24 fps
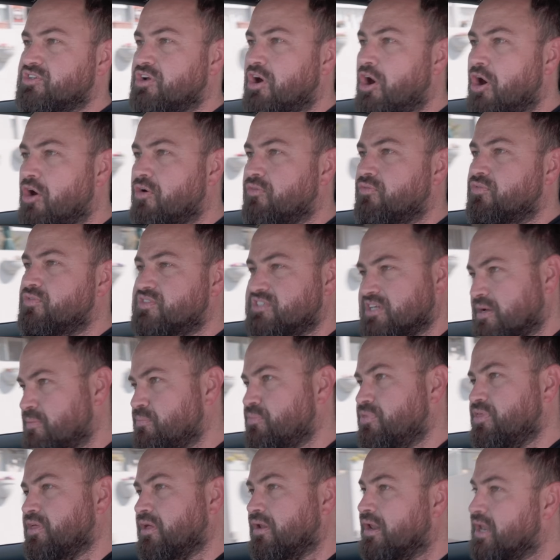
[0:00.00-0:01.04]
of
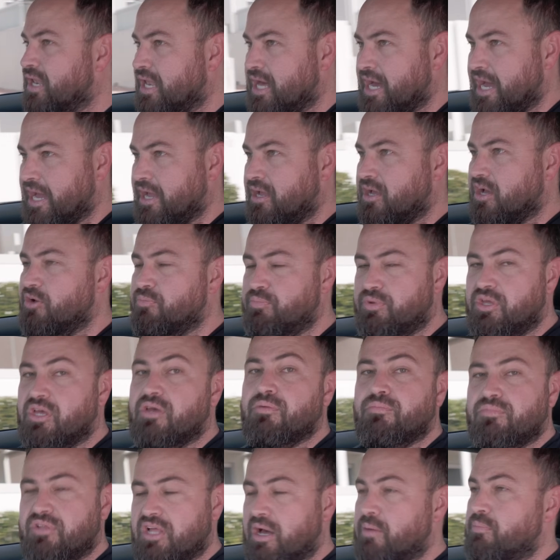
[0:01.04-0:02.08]
something like a
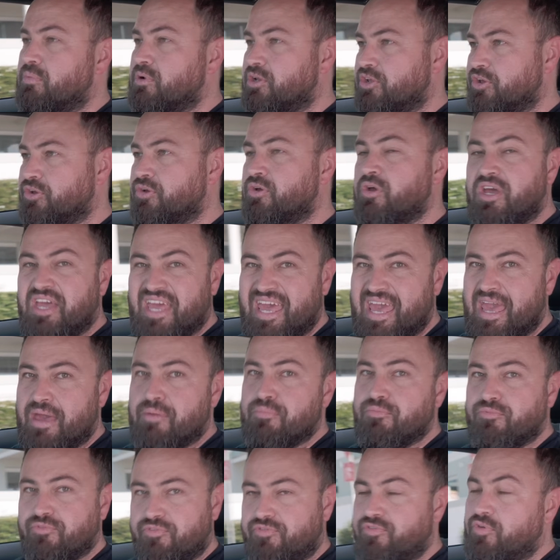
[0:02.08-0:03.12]
BMW
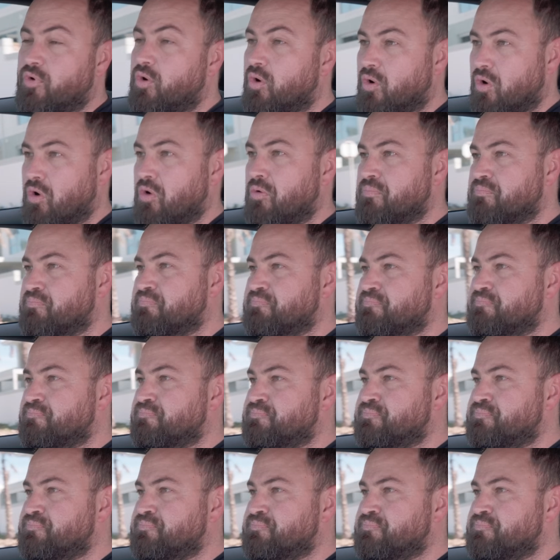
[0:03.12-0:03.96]
M4,